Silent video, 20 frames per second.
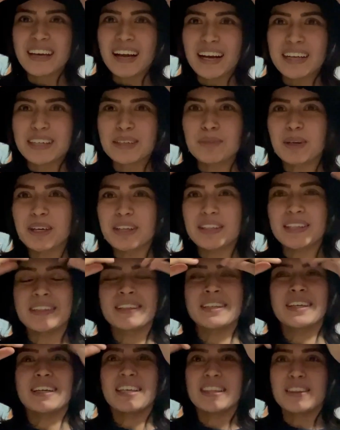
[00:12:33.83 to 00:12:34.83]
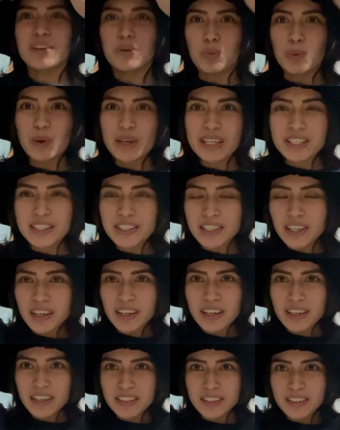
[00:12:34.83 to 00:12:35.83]
I could wear it in the
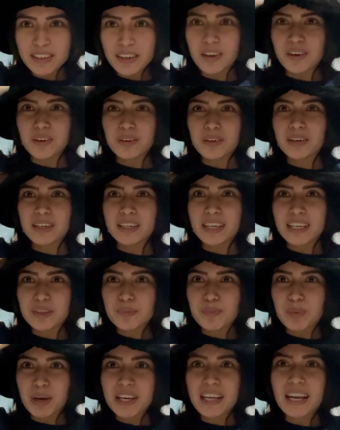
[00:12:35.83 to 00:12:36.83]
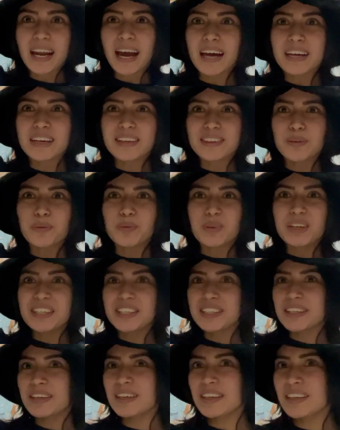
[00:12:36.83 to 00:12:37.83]
winter, you know, a nice bucket hat in the
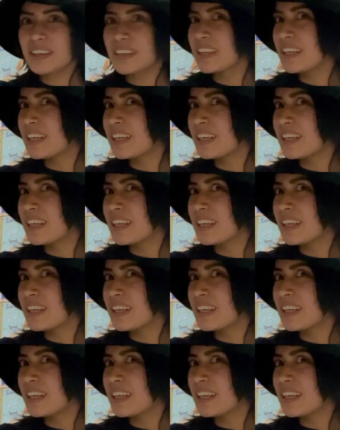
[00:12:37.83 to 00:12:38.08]
winter